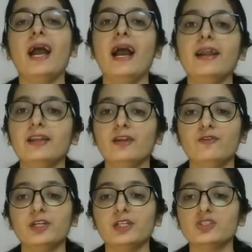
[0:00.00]
and
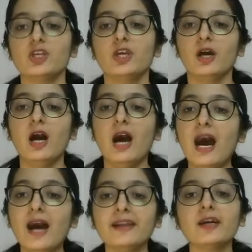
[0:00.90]
if it is
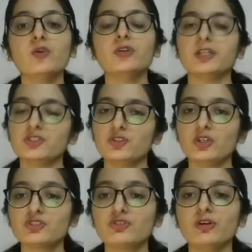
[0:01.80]
our account, it is
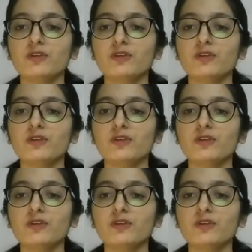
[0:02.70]
nostro.